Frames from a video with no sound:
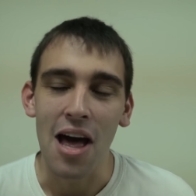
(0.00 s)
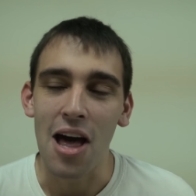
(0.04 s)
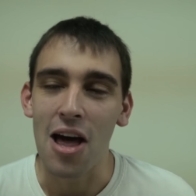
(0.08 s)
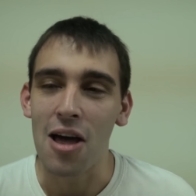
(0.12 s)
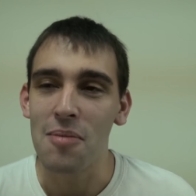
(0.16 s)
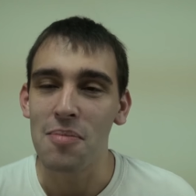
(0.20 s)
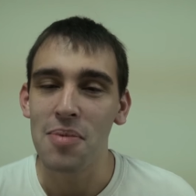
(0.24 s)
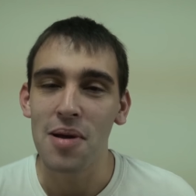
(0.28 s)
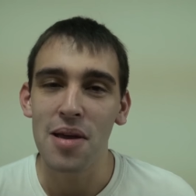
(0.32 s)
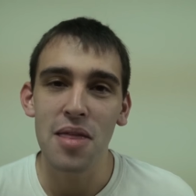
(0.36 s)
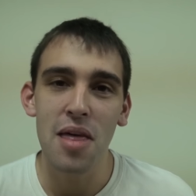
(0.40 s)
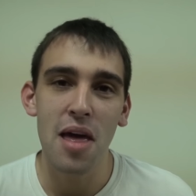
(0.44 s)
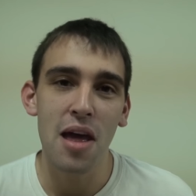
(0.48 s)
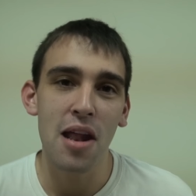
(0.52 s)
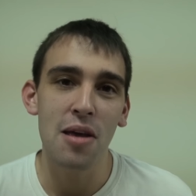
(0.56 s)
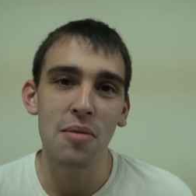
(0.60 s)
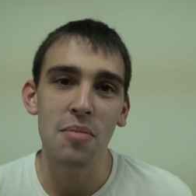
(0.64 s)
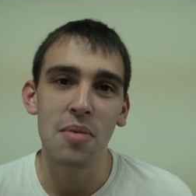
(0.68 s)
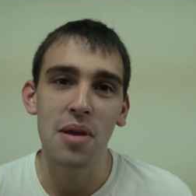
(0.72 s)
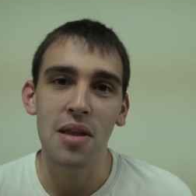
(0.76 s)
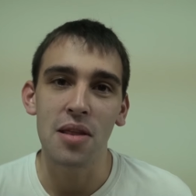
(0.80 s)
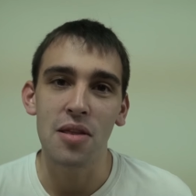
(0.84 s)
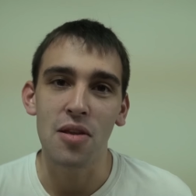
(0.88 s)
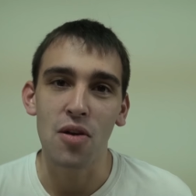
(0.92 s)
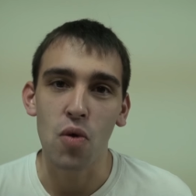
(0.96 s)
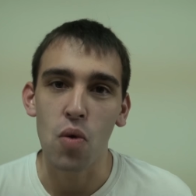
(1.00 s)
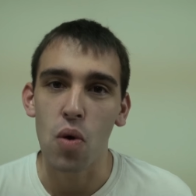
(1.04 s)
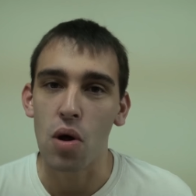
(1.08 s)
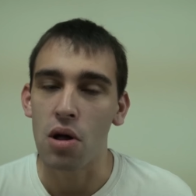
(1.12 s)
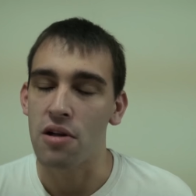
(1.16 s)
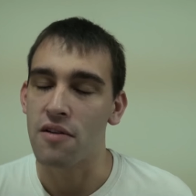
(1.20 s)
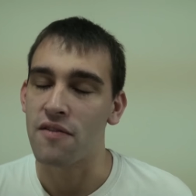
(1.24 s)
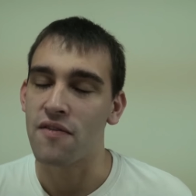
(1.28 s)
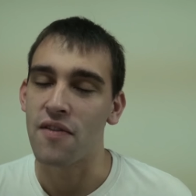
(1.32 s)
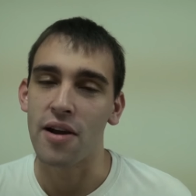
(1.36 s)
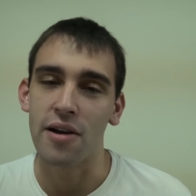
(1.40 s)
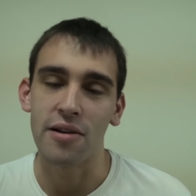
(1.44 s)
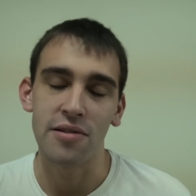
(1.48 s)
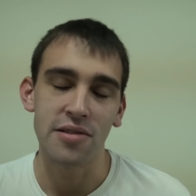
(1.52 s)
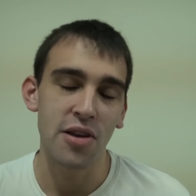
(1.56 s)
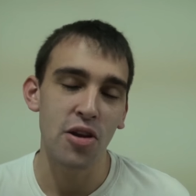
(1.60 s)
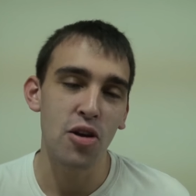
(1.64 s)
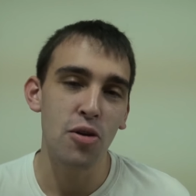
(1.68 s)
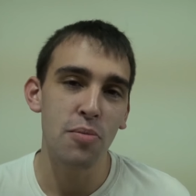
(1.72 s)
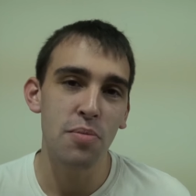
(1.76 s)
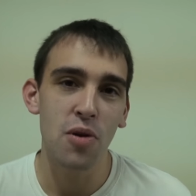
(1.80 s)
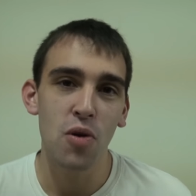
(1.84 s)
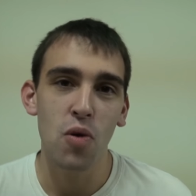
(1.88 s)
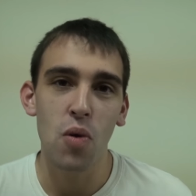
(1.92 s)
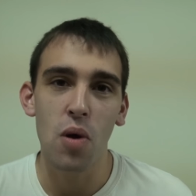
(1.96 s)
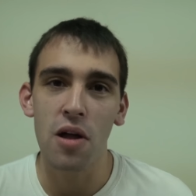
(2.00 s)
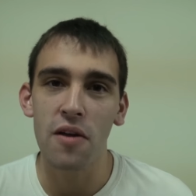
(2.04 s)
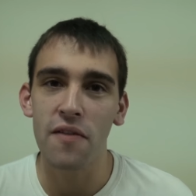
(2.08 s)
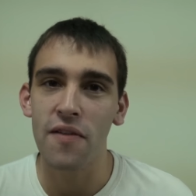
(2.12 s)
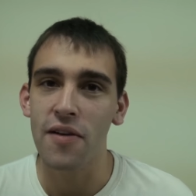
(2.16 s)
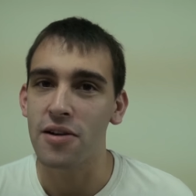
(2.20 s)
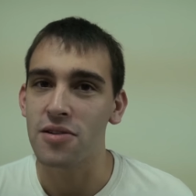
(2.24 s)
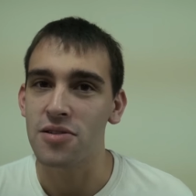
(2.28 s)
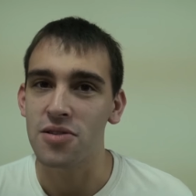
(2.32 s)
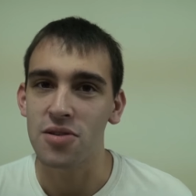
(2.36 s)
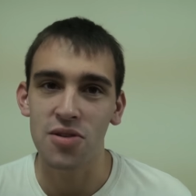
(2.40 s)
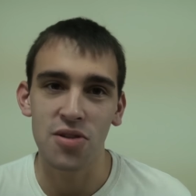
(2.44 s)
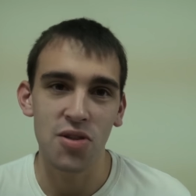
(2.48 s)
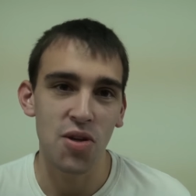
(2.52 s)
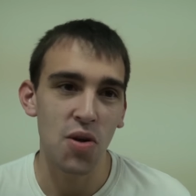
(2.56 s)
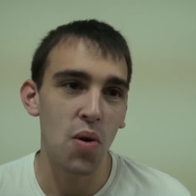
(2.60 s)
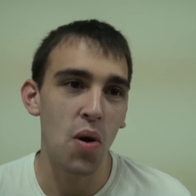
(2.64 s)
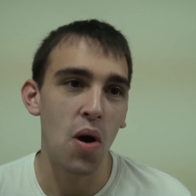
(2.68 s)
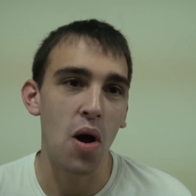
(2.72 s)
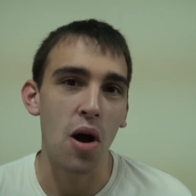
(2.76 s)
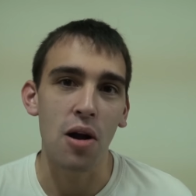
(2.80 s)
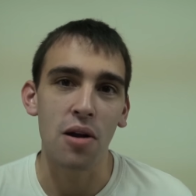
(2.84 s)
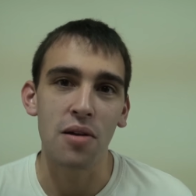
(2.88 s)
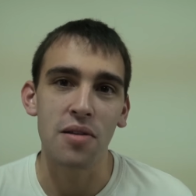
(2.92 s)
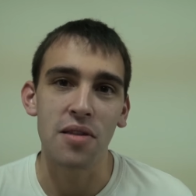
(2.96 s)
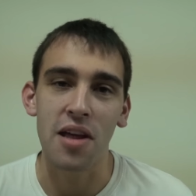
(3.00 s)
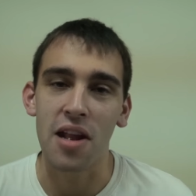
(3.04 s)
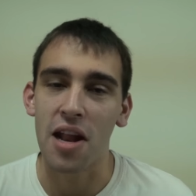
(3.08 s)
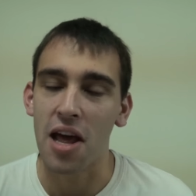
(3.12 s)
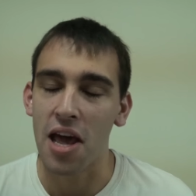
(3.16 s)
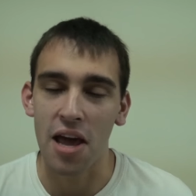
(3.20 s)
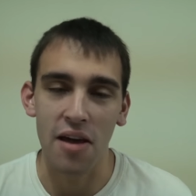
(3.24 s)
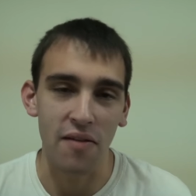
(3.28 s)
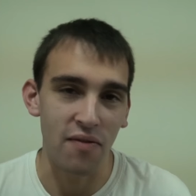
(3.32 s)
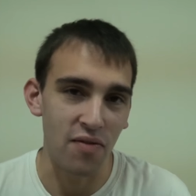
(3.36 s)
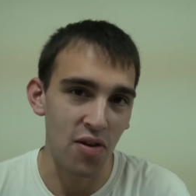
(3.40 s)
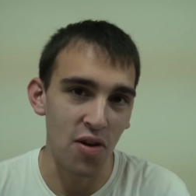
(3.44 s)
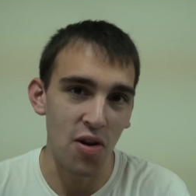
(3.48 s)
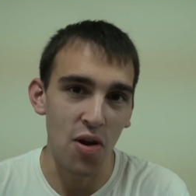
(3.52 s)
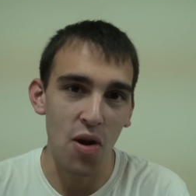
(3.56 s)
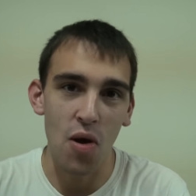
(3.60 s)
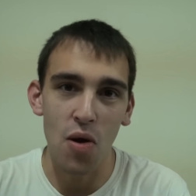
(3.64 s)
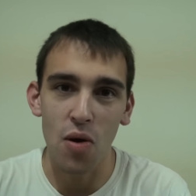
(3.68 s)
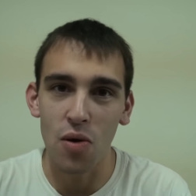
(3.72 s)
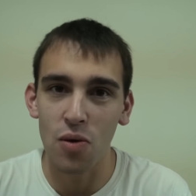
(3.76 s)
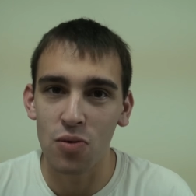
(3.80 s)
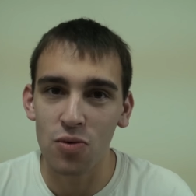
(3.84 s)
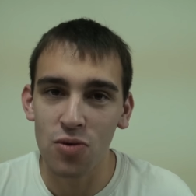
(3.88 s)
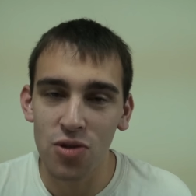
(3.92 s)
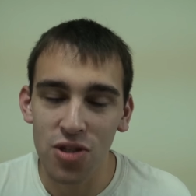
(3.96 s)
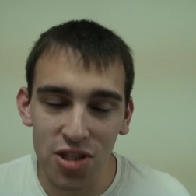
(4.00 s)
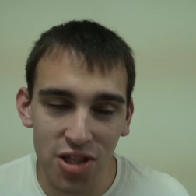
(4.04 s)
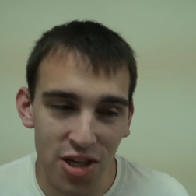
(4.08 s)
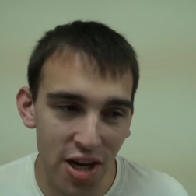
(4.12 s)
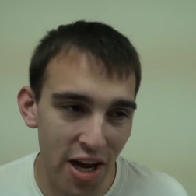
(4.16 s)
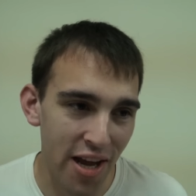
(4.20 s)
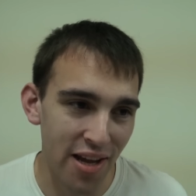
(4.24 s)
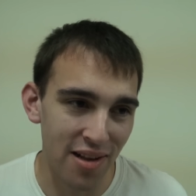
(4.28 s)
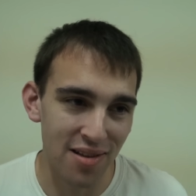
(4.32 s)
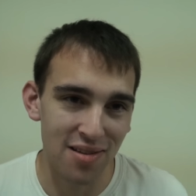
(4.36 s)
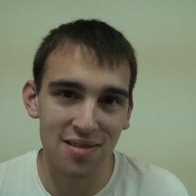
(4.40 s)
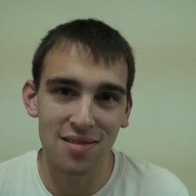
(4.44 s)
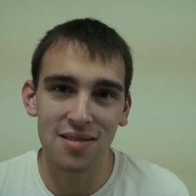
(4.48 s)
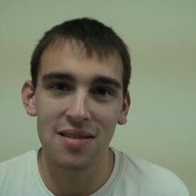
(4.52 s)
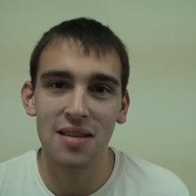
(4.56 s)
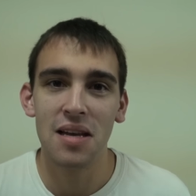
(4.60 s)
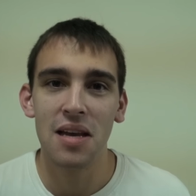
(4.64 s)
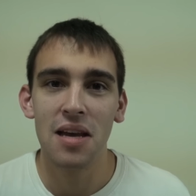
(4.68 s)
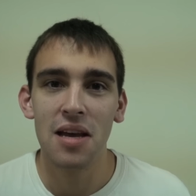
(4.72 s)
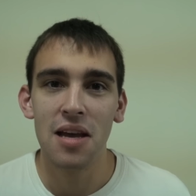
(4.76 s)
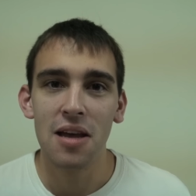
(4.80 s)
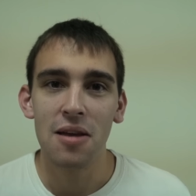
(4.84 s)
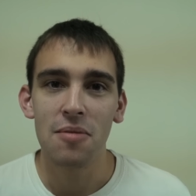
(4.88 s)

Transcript: uh, by that, I mean the qualifiers. I hope the qualifiers are so hard that I have no chance.